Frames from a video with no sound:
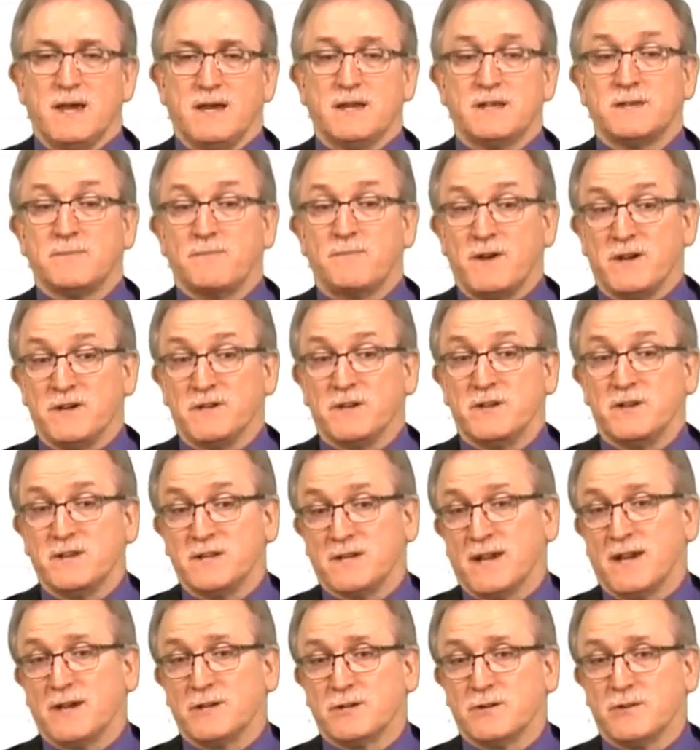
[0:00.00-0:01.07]
especially
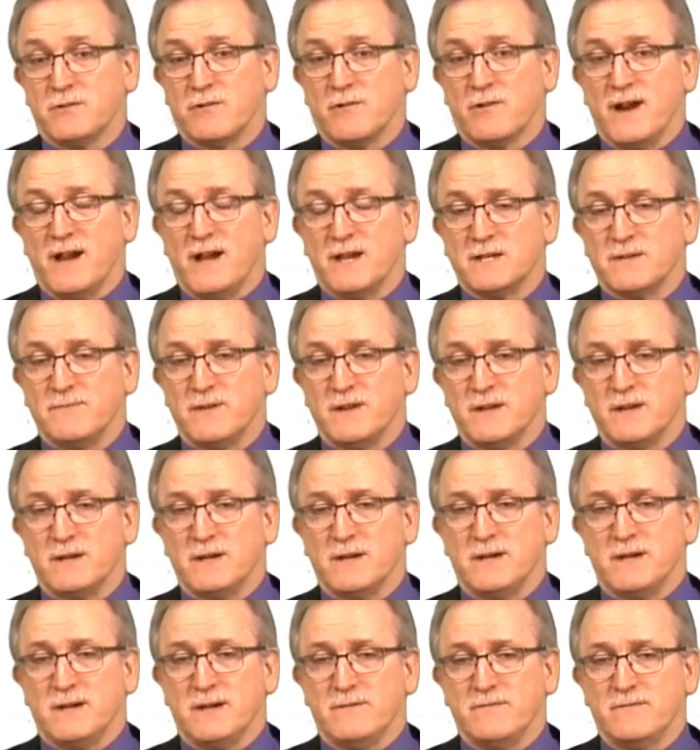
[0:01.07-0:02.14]
sexual harassment,
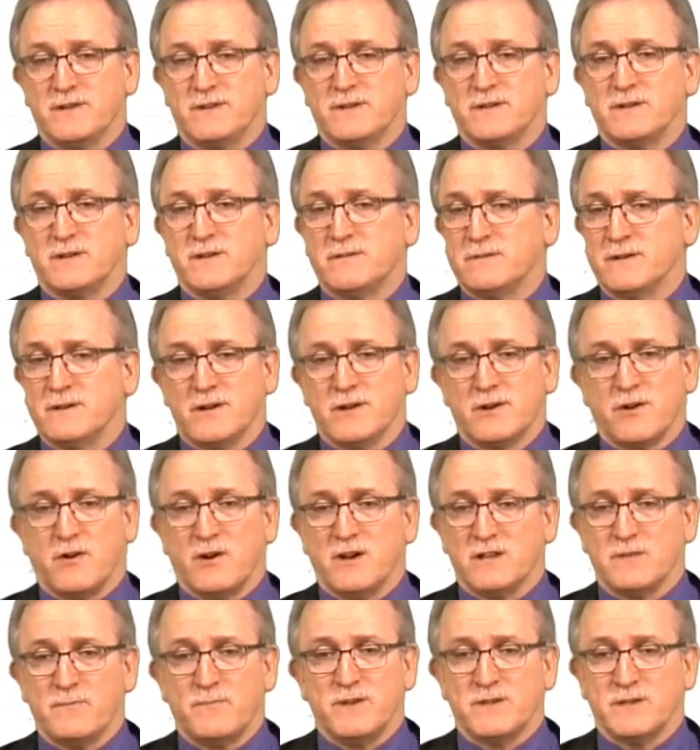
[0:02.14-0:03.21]
which can
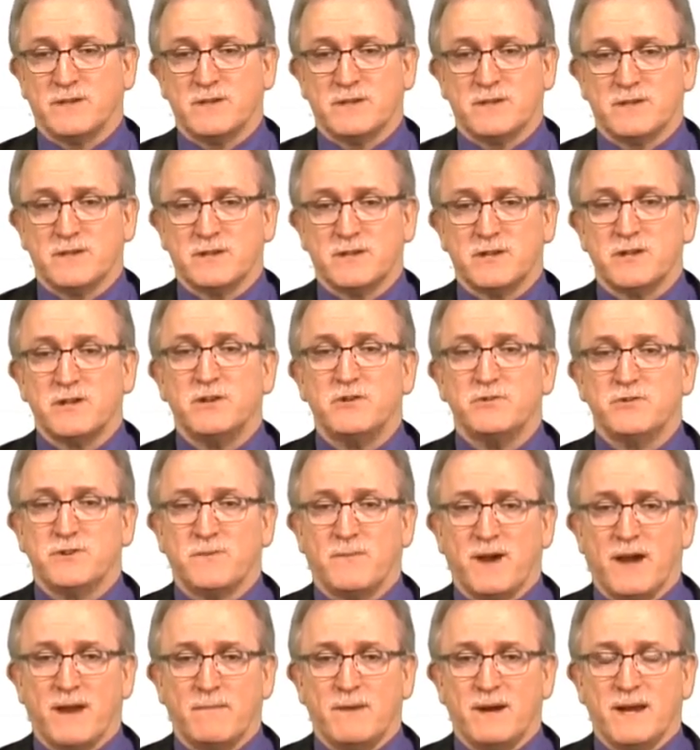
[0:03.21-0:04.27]
cost businesses a huge
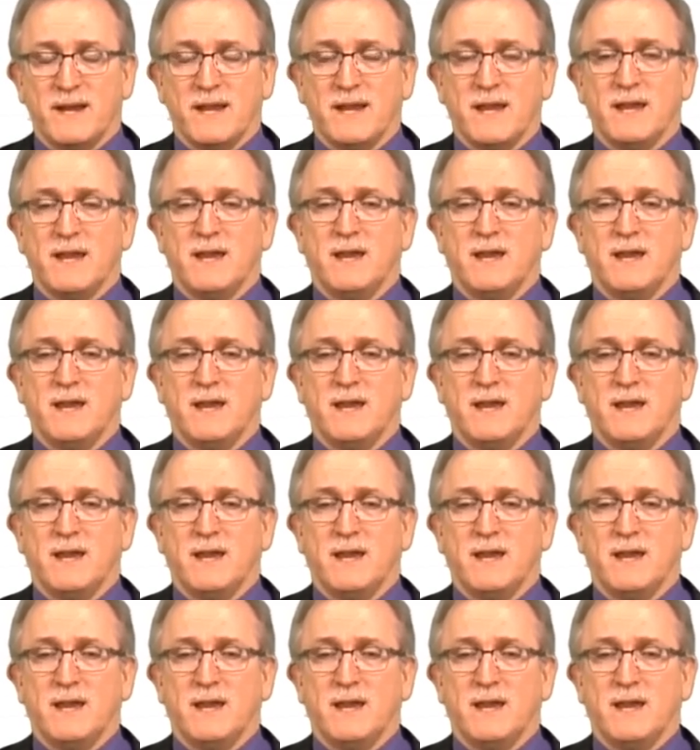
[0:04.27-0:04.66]
amount of money.